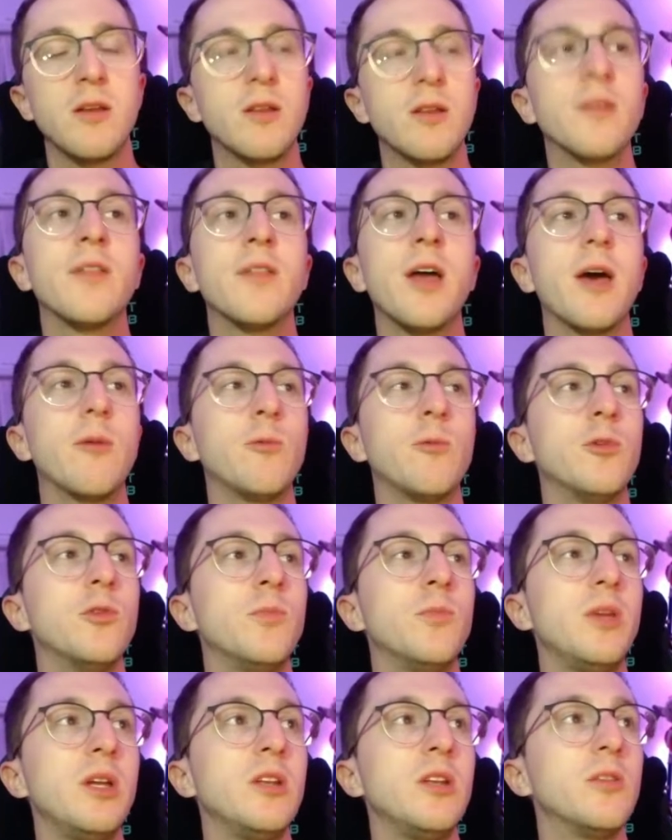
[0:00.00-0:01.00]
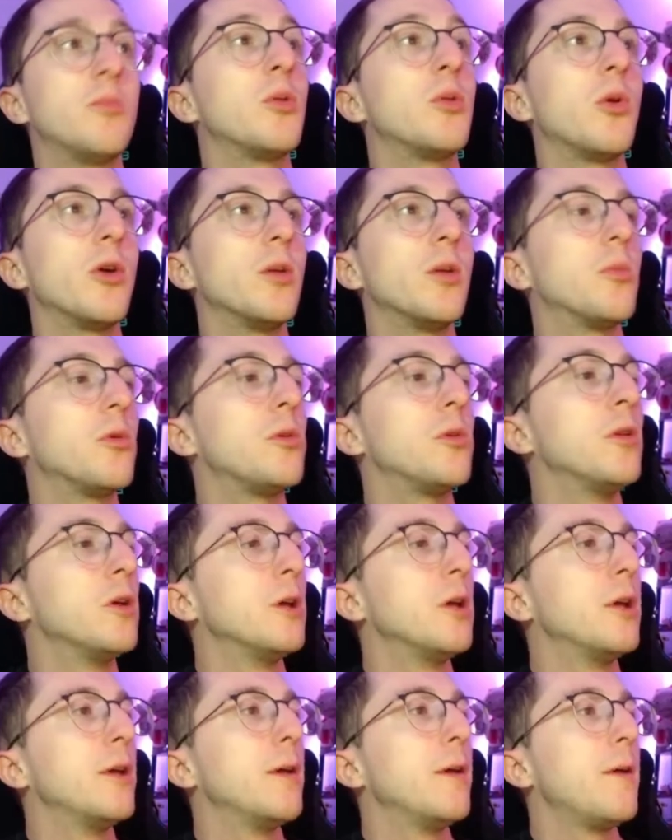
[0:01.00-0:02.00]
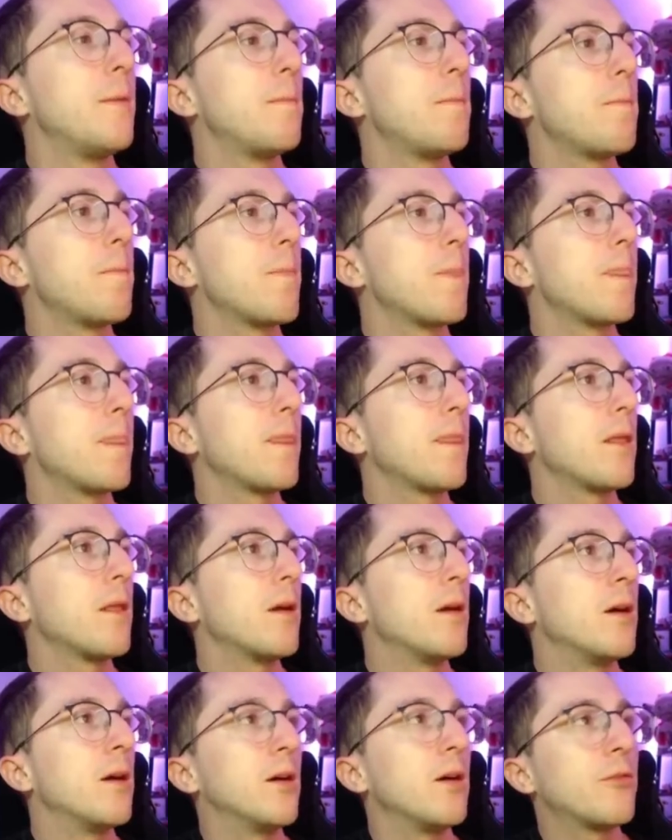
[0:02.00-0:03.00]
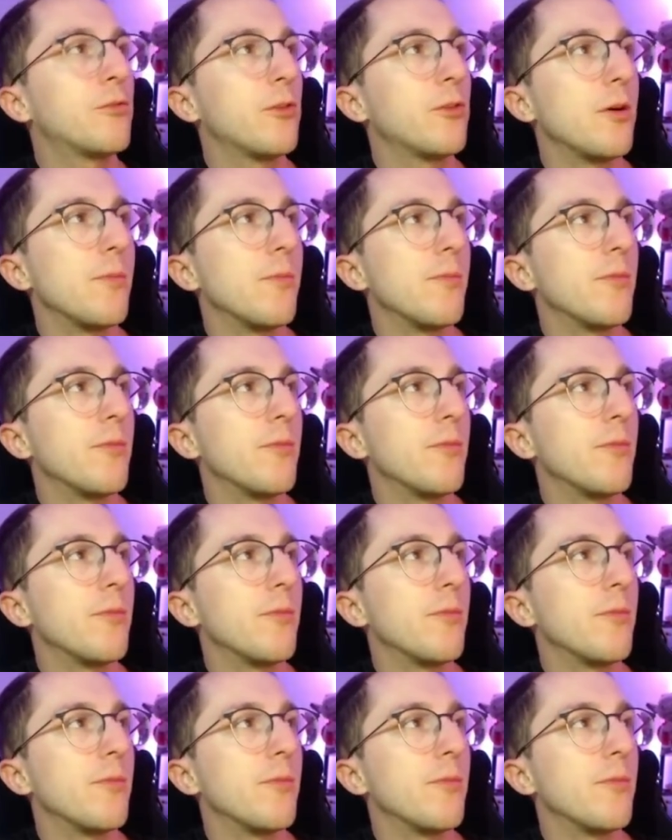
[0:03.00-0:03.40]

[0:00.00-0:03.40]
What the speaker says: that will be deployable from